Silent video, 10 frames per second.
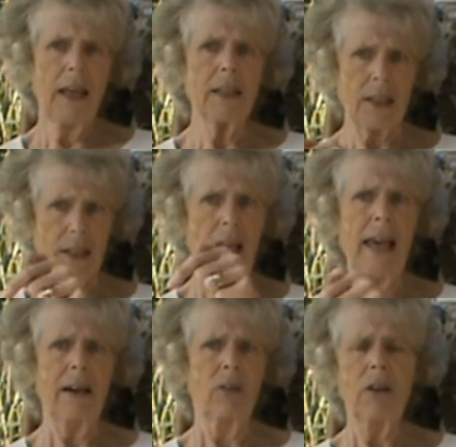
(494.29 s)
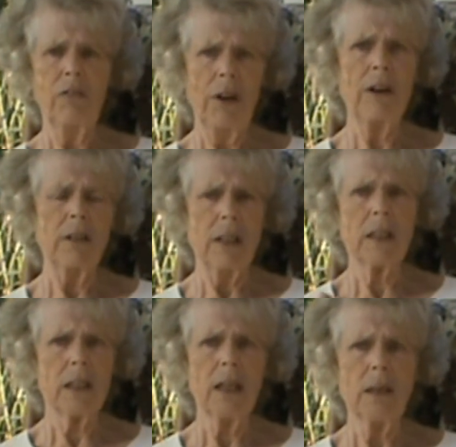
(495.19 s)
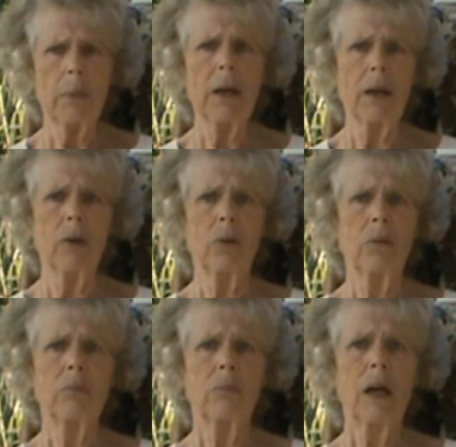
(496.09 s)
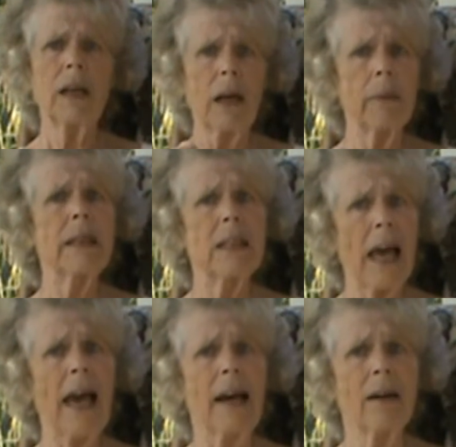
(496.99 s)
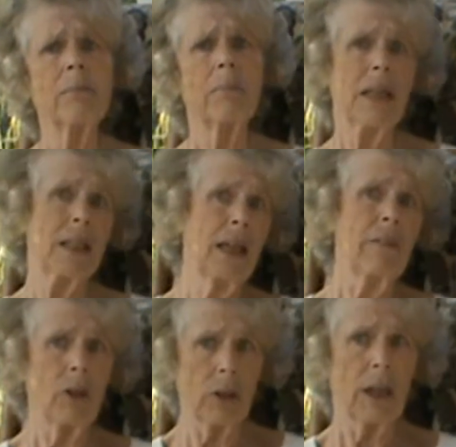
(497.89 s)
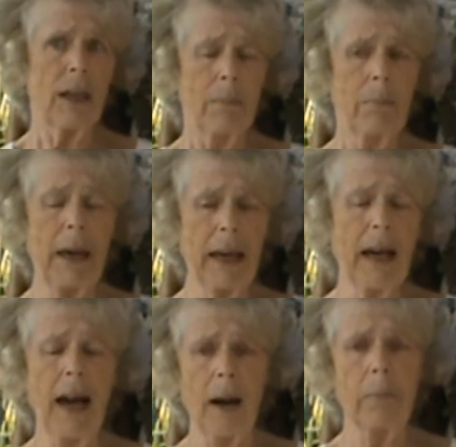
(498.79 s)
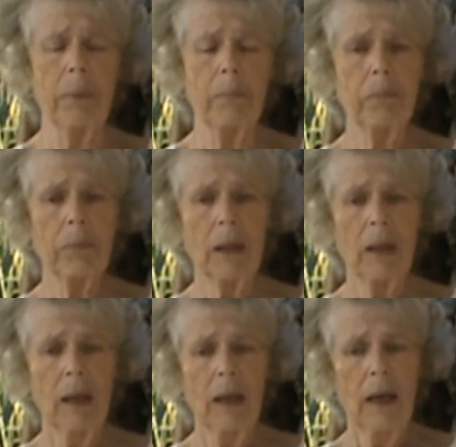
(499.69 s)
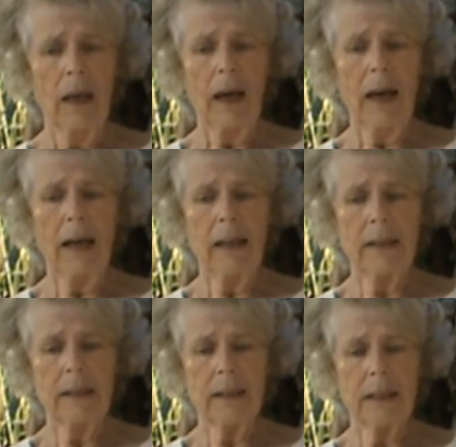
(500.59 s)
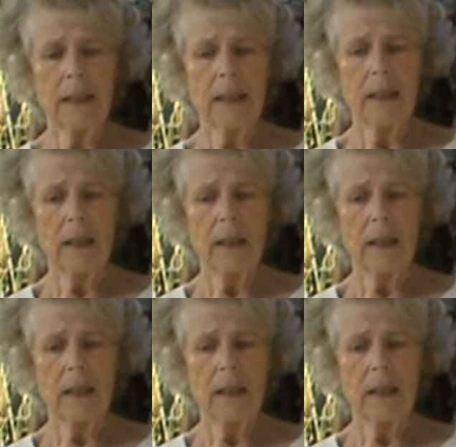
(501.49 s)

It's down a very steep hill, and going down means I've got to come back up. And